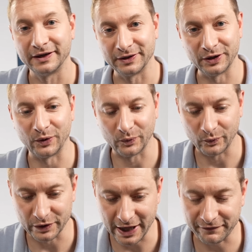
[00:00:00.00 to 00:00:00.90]
You know,
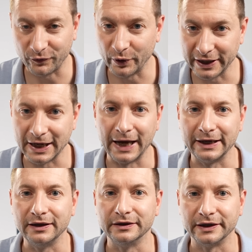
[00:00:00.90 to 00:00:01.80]
with that
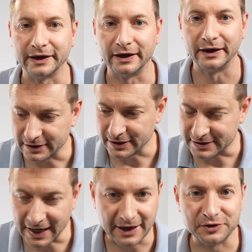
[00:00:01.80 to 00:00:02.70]
4090 in there, it's
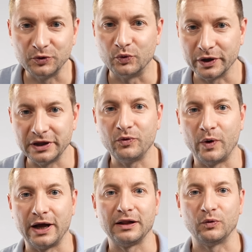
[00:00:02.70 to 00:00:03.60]
got to do really
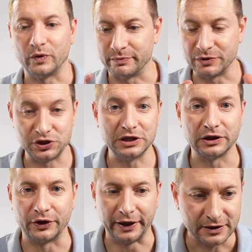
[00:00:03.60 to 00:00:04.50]
well with machine learning.